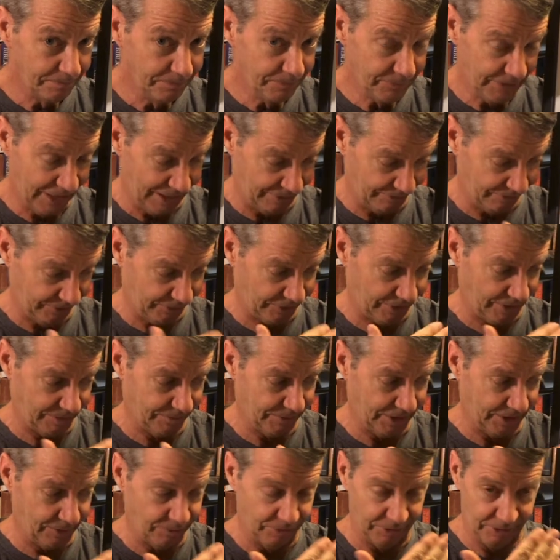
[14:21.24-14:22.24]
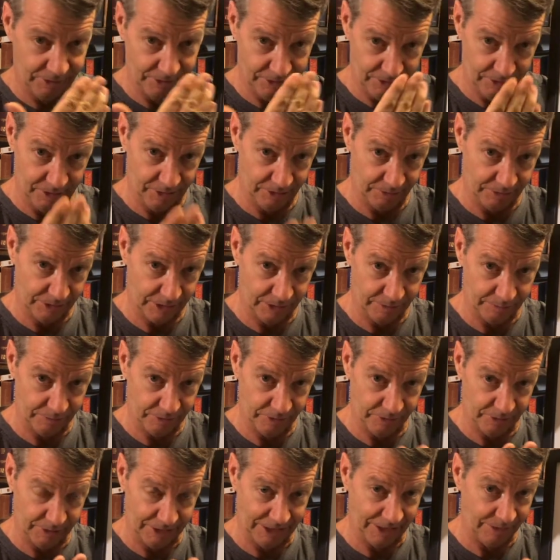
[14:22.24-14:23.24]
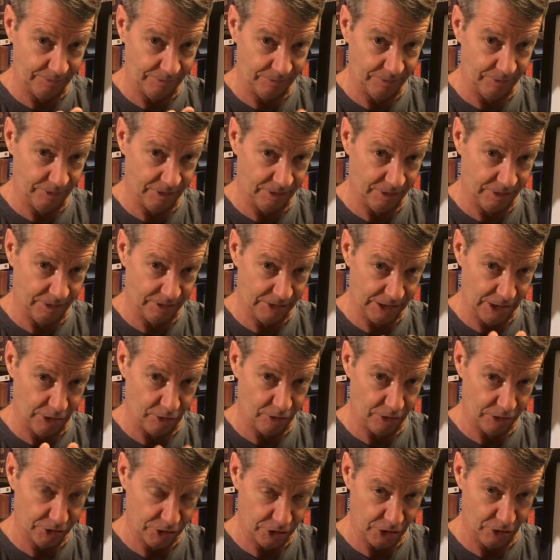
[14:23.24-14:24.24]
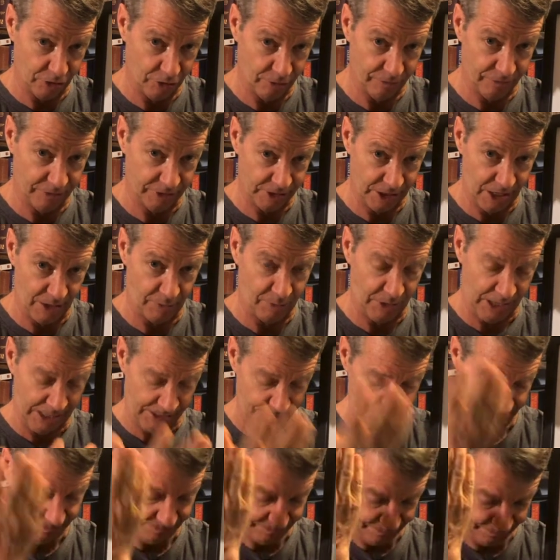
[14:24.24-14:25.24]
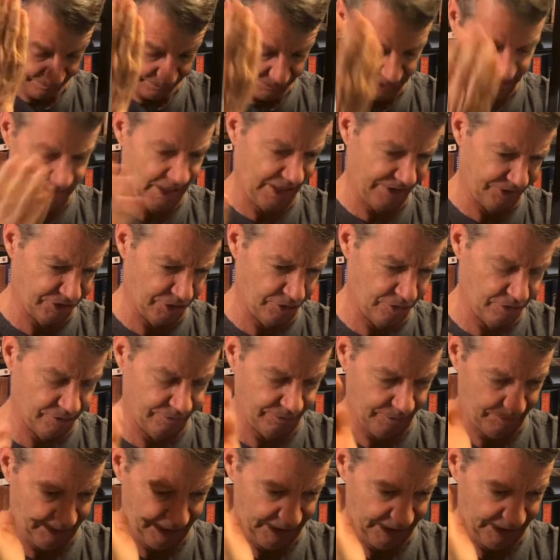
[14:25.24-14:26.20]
every time they would uh, come to the name uh, jehovah yahweh not jehovah but